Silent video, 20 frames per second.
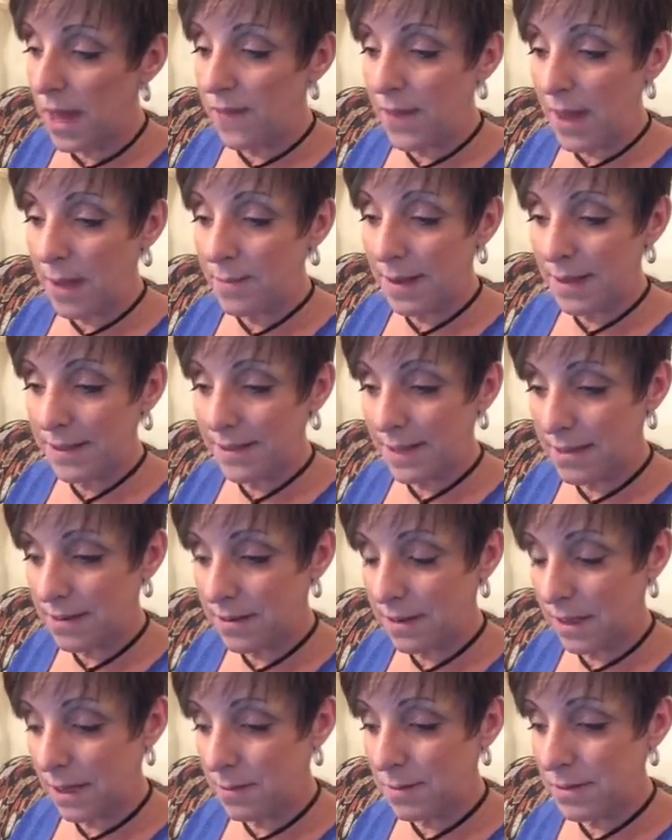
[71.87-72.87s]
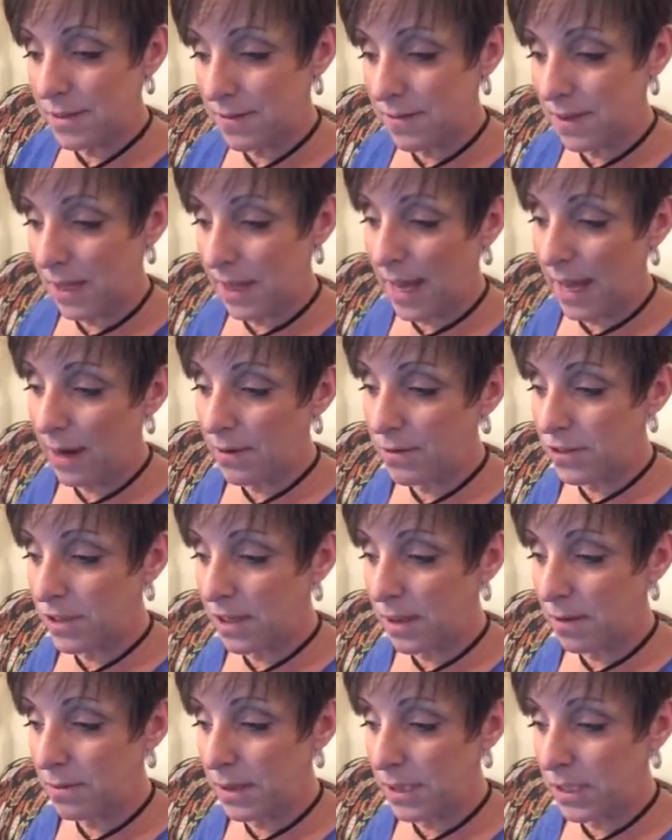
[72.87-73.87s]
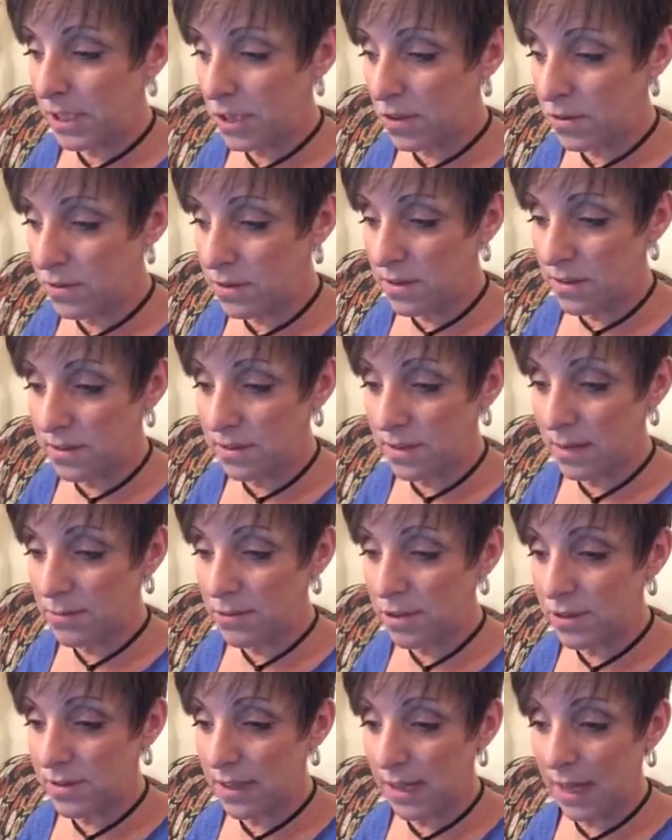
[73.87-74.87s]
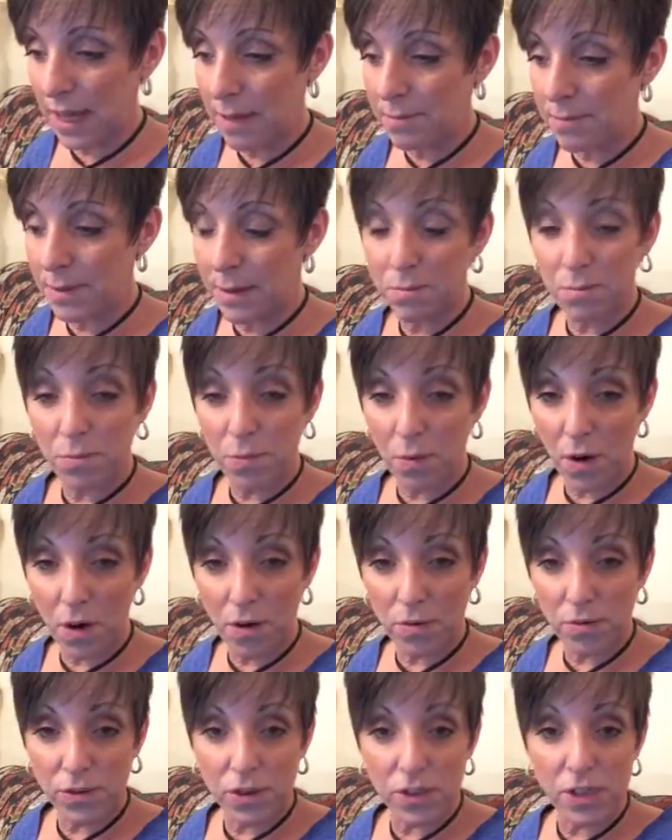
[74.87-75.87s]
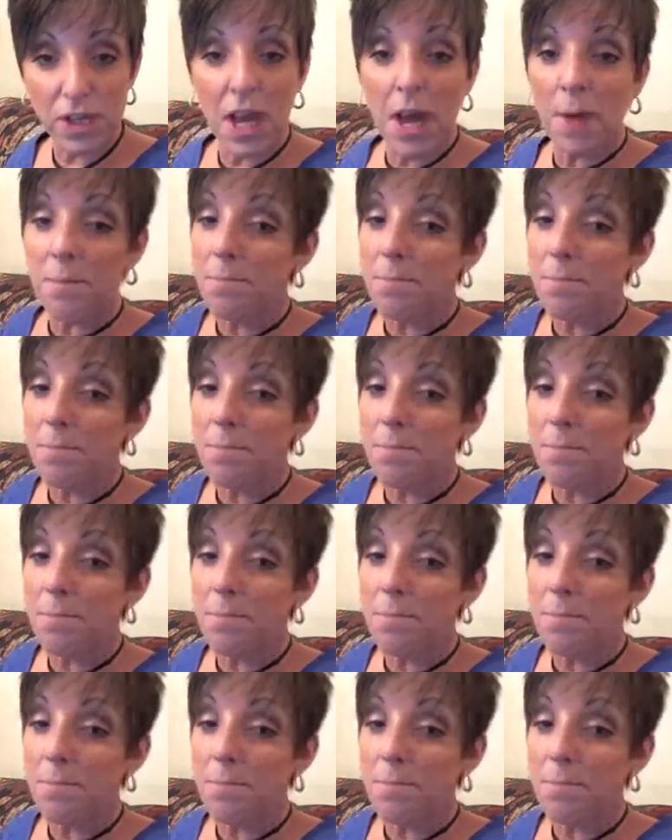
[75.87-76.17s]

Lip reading: They may test the limits of the language that can be used and the subjects that can be broached.